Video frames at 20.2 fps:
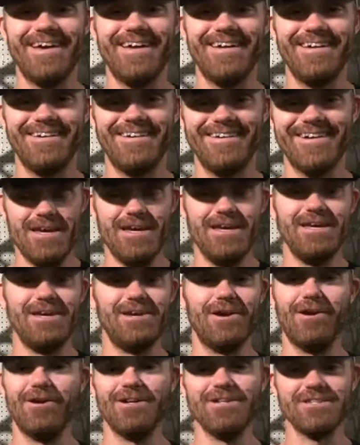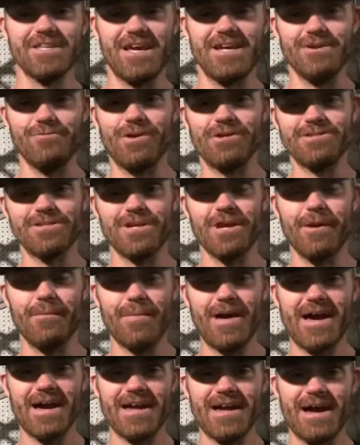and he already said he wants to
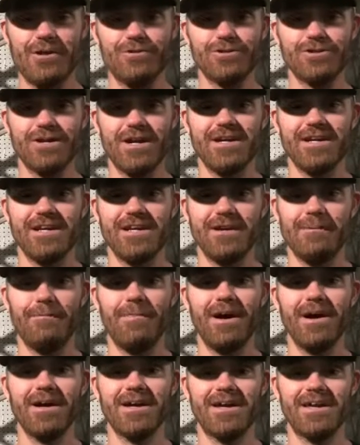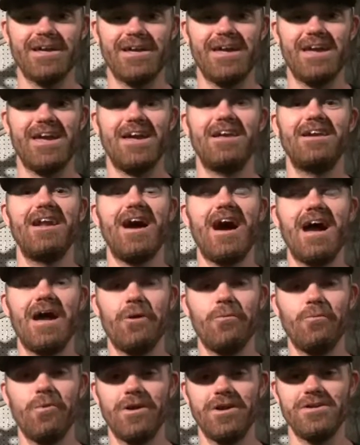come back out and try to get a buck and
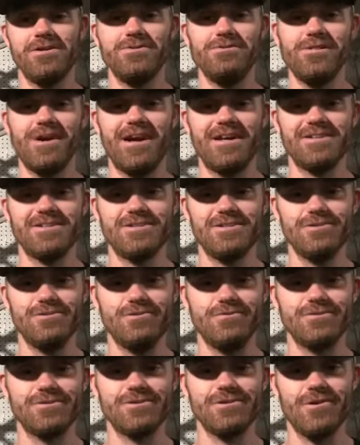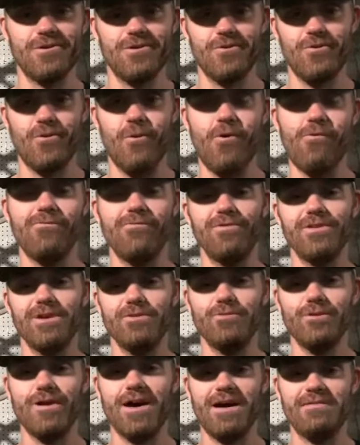I wanna do that too. So
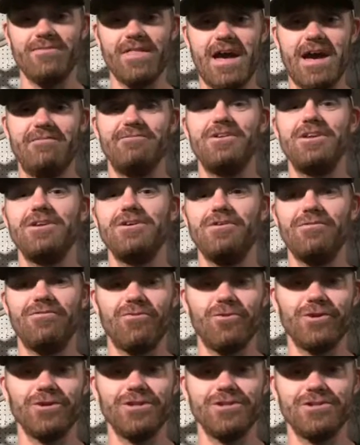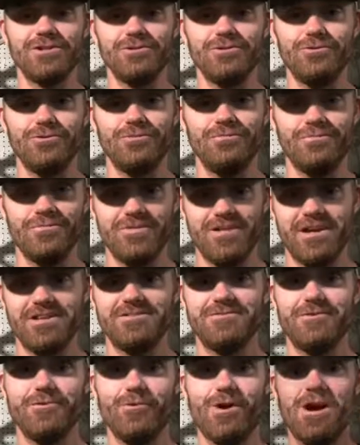hopefully we'll have that video for you too. Thanks